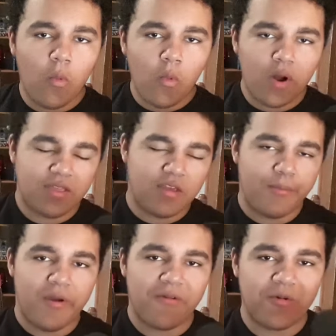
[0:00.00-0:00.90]
What's
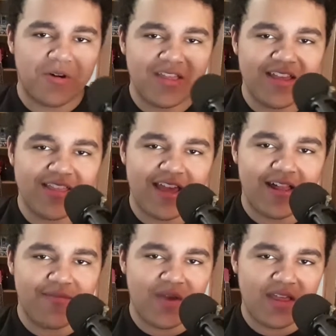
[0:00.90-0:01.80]
up everyone, it's
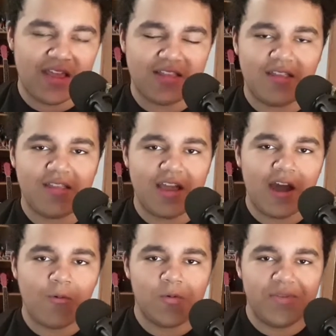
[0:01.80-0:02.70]
Allen Man, and today
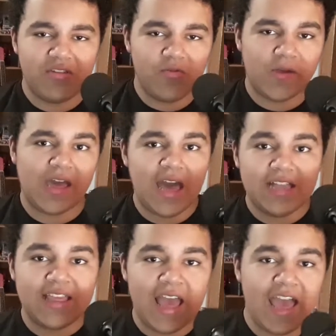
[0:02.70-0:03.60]
I will be doing
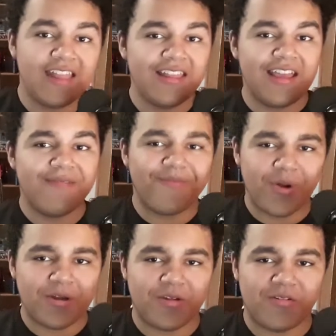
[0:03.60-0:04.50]
10
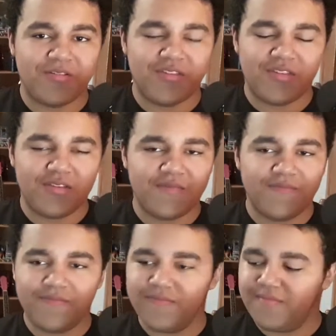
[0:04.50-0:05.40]
impressions.
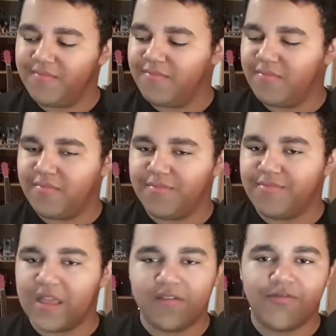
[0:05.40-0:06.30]

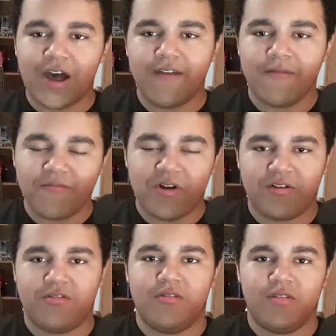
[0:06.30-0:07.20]
That's 5
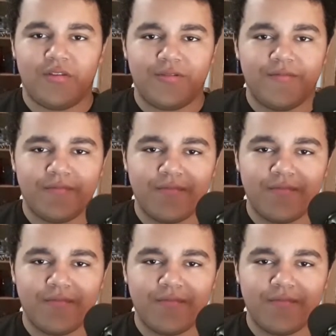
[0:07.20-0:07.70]
impressions.